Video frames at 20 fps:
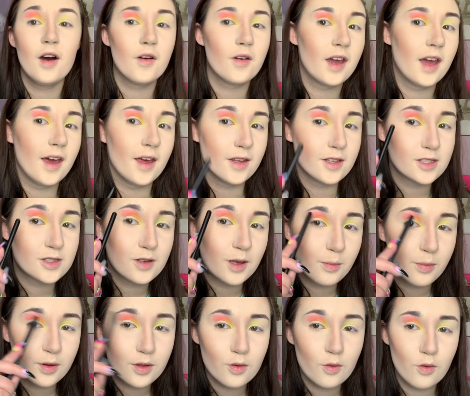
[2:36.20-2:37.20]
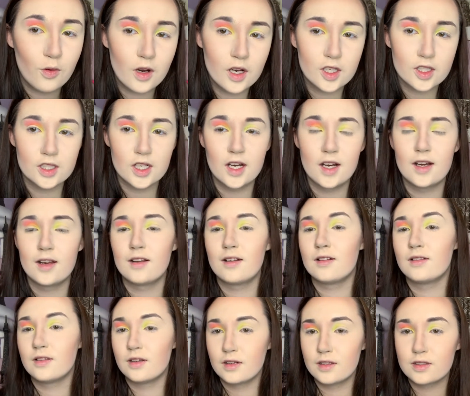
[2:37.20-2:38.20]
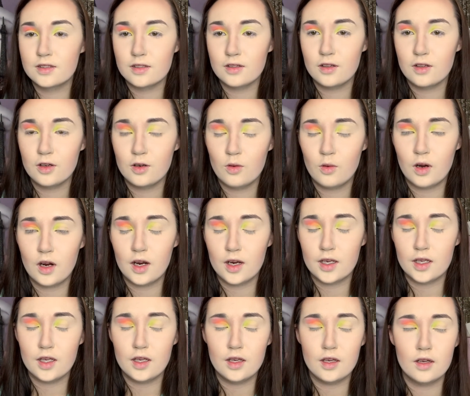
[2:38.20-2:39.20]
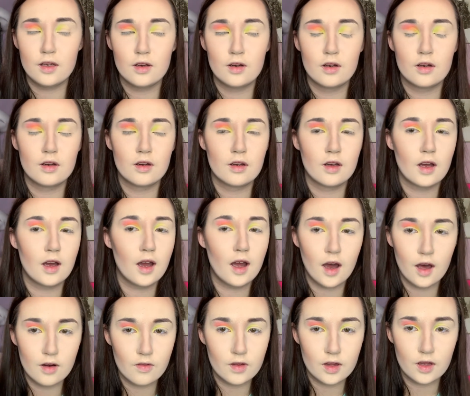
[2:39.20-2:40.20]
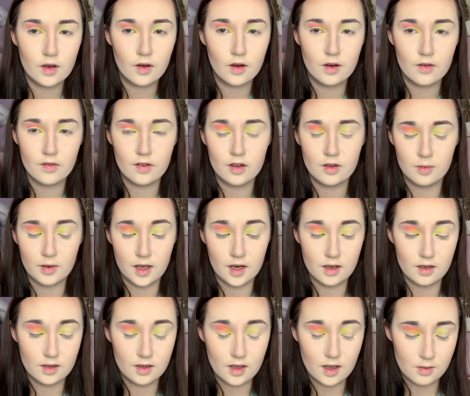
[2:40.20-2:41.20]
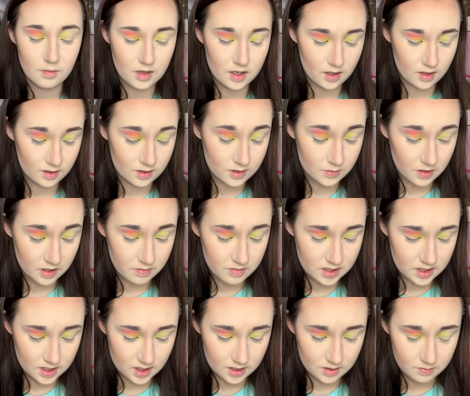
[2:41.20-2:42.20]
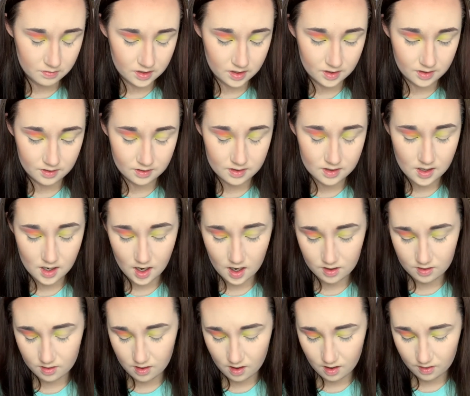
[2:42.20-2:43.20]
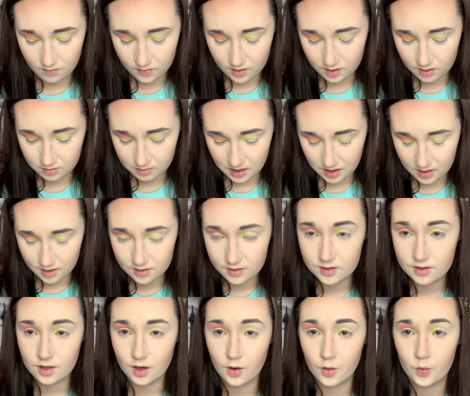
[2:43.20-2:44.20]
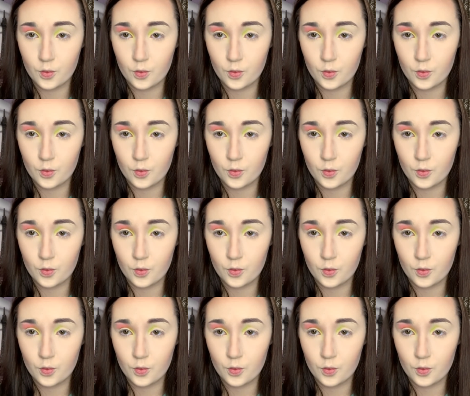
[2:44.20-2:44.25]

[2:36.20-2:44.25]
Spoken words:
Okay, so I put the orange on. It looks a little wonky. I don't really know how to feel about it. I mean, it's pigmented, but I don't know how to feel about it, so